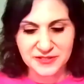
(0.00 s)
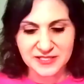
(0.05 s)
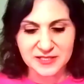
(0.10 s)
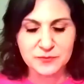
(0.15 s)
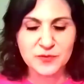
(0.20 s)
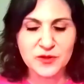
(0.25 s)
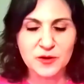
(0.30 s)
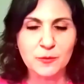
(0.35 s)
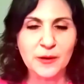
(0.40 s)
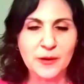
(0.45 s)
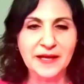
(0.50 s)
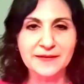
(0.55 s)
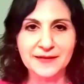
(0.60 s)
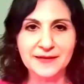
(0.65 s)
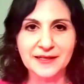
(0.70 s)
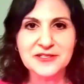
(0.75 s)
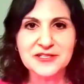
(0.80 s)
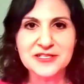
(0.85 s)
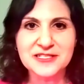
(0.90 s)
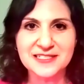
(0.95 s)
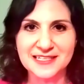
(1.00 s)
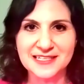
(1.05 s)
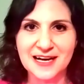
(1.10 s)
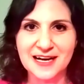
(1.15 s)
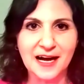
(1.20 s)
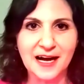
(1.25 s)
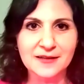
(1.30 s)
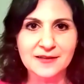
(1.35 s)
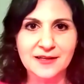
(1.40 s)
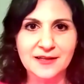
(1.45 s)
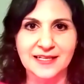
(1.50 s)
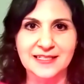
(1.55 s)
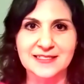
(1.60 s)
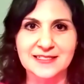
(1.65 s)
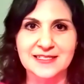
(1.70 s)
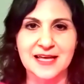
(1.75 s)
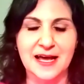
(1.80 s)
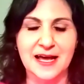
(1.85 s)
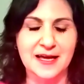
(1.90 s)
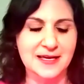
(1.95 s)
and the regulations and guidelines
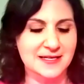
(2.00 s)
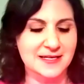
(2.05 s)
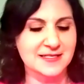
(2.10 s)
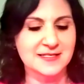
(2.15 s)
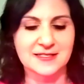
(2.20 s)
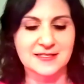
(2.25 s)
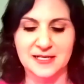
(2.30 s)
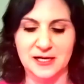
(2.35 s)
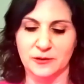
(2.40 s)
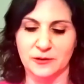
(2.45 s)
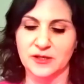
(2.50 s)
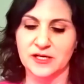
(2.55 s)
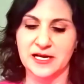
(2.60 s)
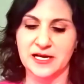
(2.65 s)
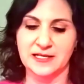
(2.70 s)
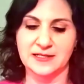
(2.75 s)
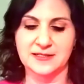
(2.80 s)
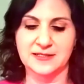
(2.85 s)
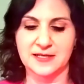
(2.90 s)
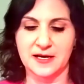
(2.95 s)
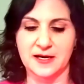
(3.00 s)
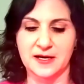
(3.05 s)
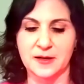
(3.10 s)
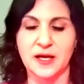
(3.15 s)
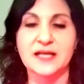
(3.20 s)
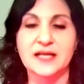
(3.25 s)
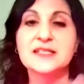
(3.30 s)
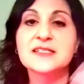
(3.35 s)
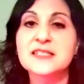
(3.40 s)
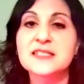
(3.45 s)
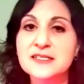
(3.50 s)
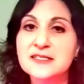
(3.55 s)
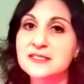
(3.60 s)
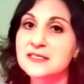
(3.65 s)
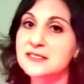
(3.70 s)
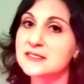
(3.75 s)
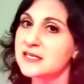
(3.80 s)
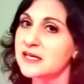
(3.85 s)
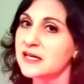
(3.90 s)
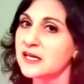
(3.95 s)
say is, you know, it's an
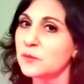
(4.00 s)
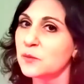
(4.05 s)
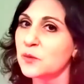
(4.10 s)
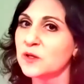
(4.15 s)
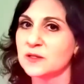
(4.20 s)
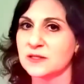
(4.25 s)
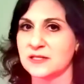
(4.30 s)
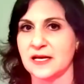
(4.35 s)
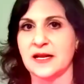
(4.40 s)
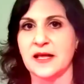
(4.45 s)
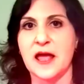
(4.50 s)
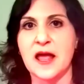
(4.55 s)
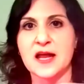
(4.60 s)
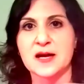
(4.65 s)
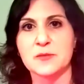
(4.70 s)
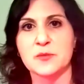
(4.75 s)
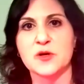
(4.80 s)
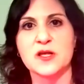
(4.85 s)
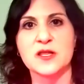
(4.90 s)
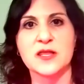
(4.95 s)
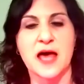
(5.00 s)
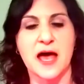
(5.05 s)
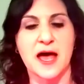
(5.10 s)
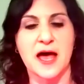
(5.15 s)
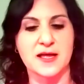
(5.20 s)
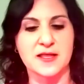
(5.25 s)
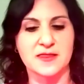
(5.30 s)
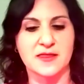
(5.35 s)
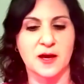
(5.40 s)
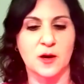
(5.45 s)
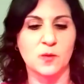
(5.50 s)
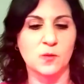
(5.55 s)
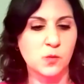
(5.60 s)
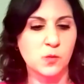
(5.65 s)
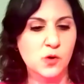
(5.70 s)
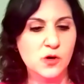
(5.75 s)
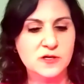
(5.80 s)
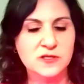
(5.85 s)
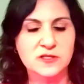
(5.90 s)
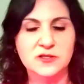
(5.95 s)
assistance animal. It's any animal that
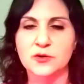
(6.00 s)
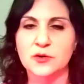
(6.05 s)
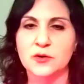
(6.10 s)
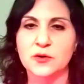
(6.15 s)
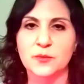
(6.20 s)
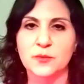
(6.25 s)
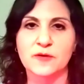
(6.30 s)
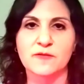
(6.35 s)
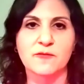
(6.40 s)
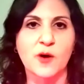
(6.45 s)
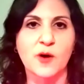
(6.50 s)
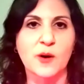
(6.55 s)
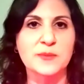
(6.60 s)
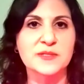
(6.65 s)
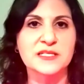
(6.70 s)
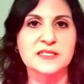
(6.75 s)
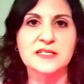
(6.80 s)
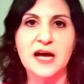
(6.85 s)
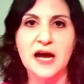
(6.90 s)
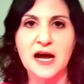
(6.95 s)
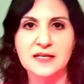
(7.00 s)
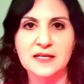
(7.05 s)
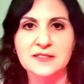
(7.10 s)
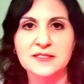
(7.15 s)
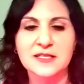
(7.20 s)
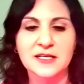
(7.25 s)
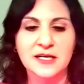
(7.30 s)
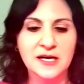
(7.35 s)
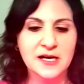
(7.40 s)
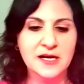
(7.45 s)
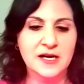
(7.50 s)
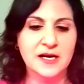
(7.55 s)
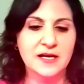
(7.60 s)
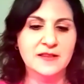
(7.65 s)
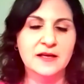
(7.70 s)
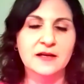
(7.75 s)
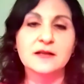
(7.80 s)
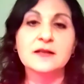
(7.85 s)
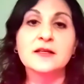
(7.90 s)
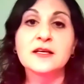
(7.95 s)
works or performs a task
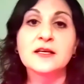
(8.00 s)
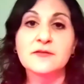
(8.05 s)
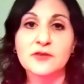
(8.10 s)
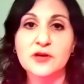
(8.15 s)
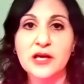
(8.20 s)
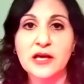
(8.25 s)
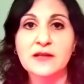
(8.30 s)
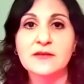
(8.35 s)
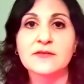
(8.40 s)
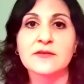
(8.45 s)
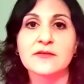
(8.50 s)
that alleviates a